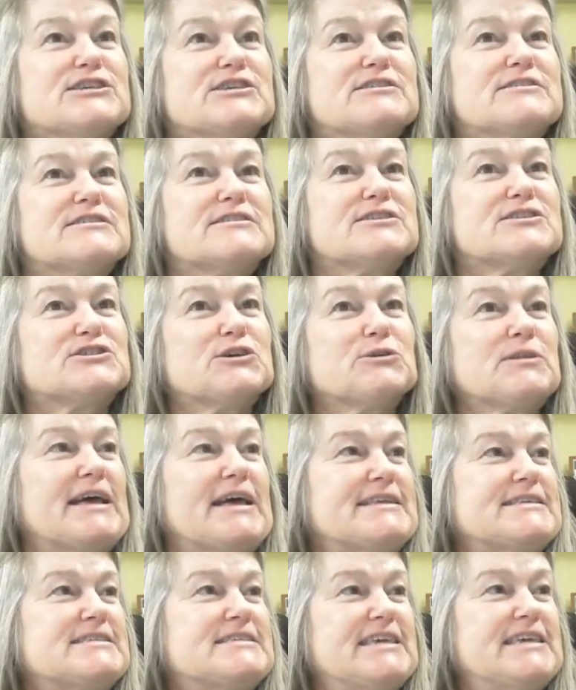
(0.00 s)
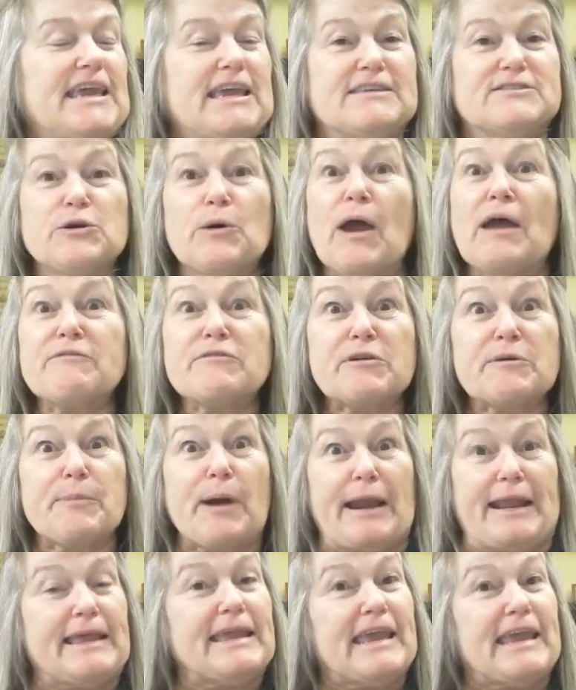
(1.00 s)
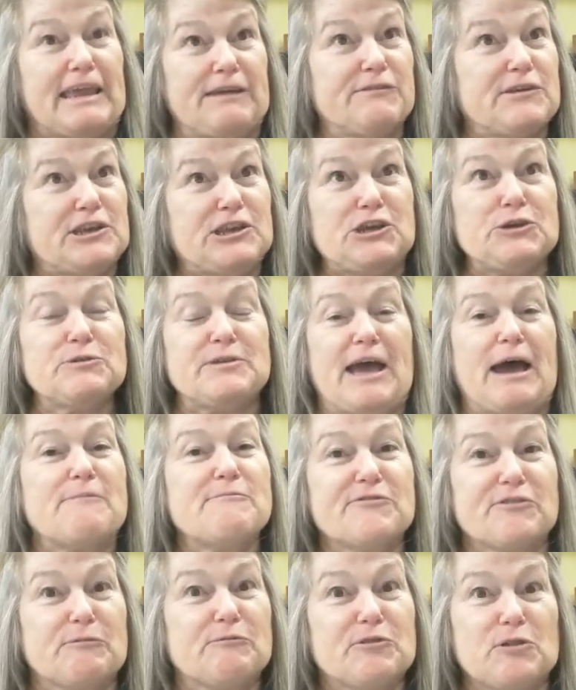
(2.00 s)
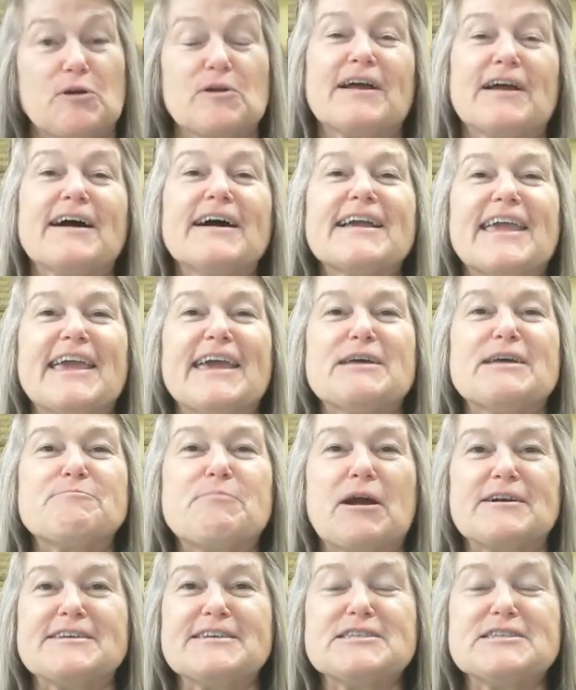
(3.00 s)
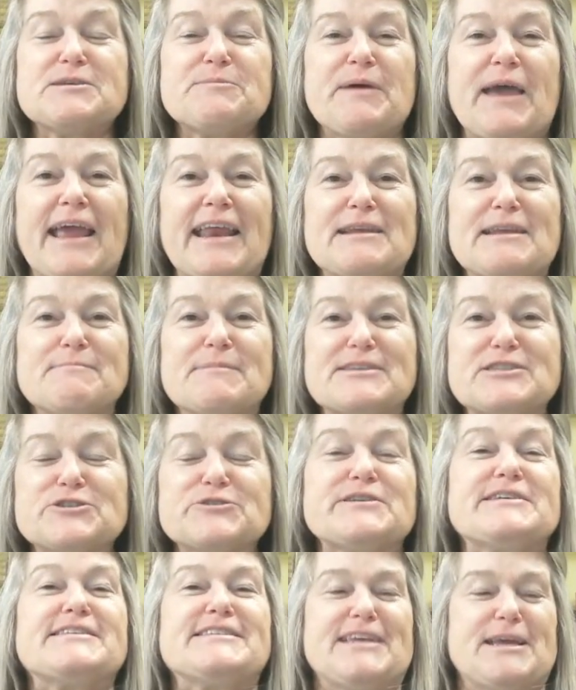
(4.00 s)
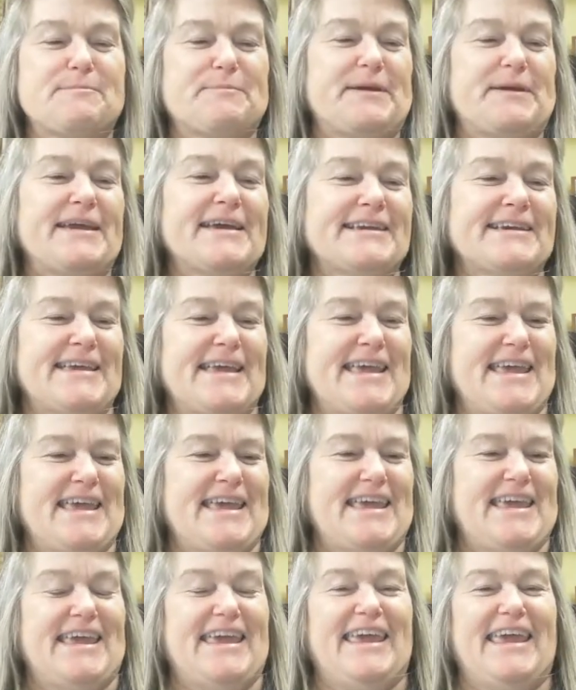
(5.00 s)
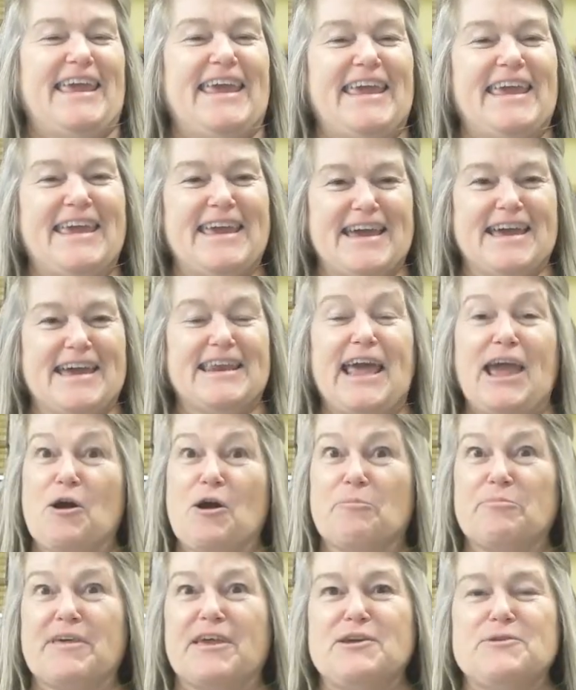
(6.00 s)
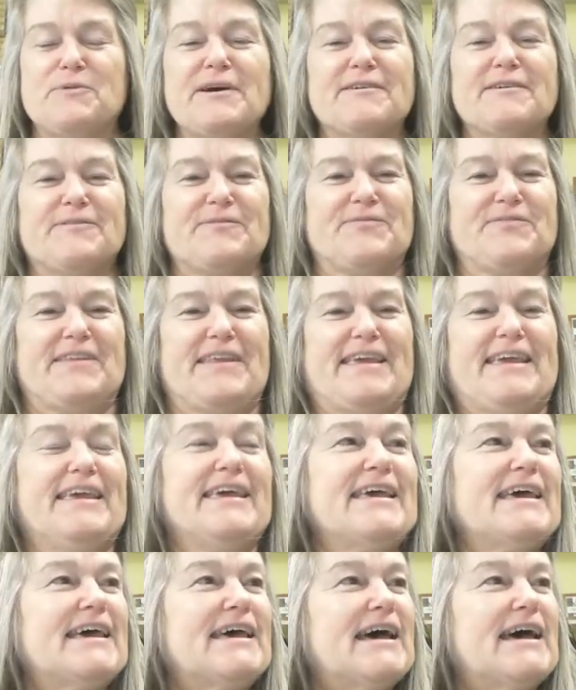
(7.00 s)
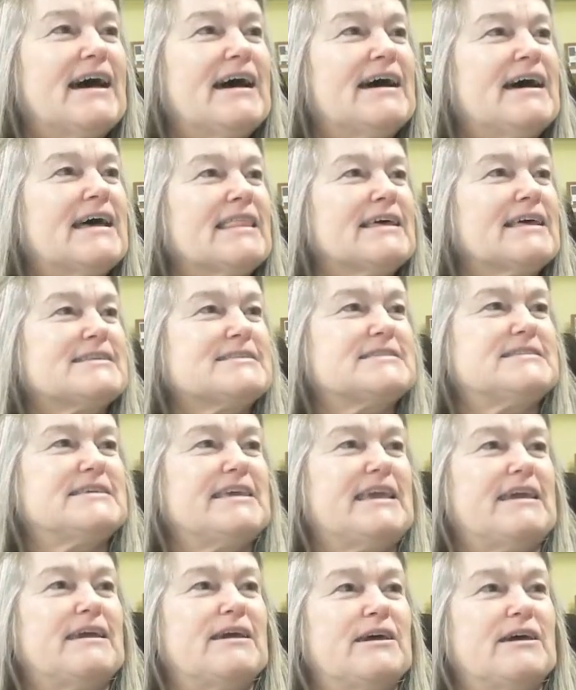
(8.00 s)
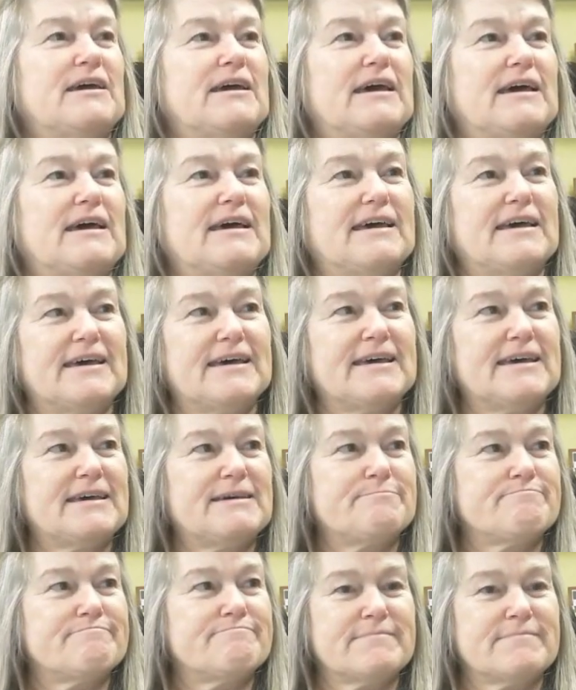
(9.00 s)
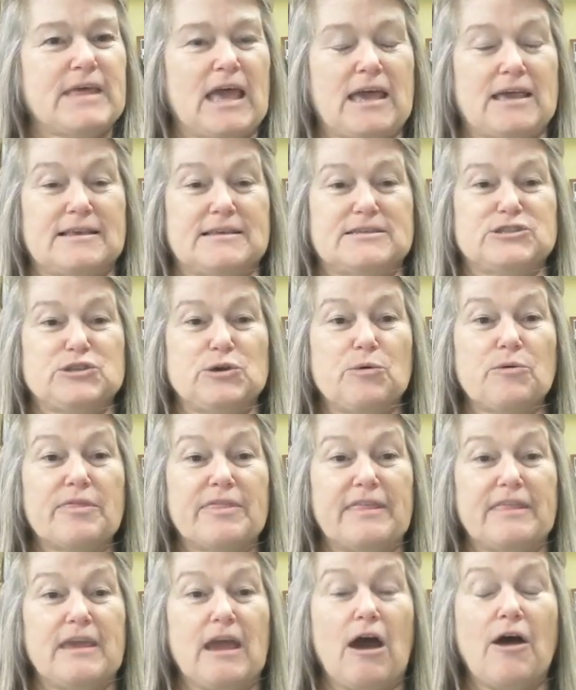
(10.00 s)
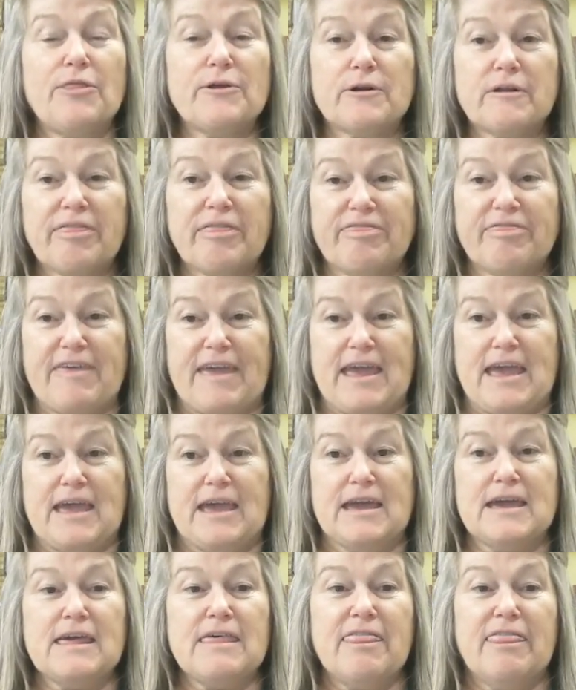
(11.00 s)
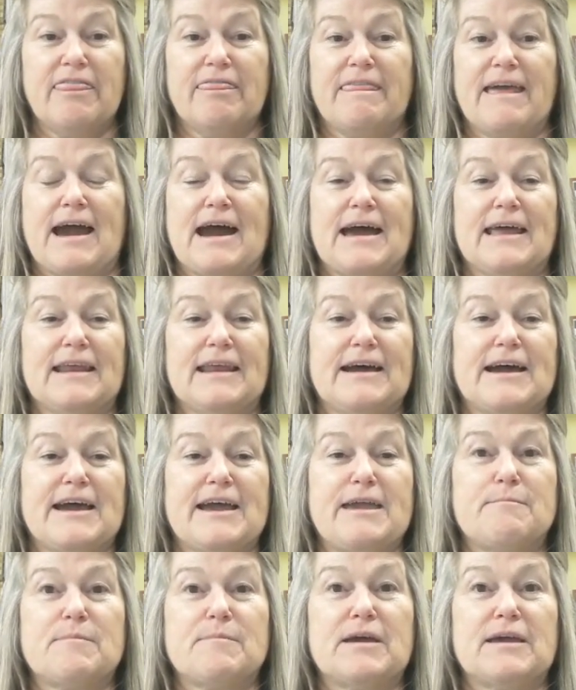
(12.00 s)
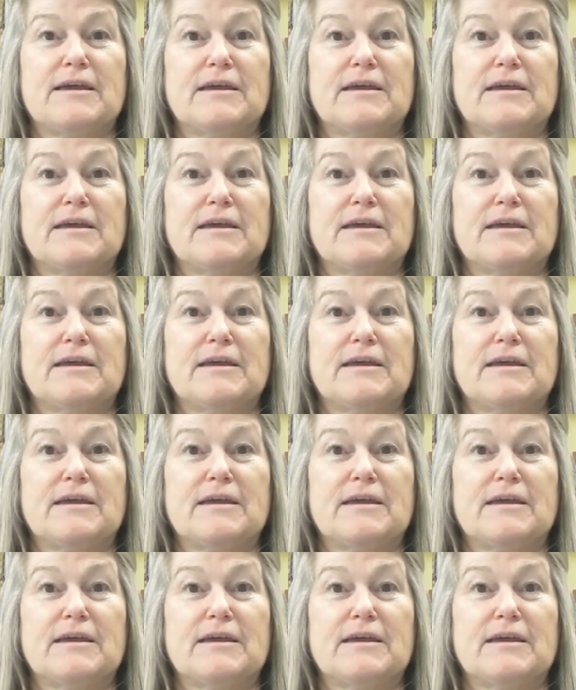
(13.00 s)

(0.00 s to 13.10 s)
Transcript: So let's see. So everybody, even you, Deb, from Florida, can participate in mystery stamping, and I hope that you will. Let's see. So the other thing that I'm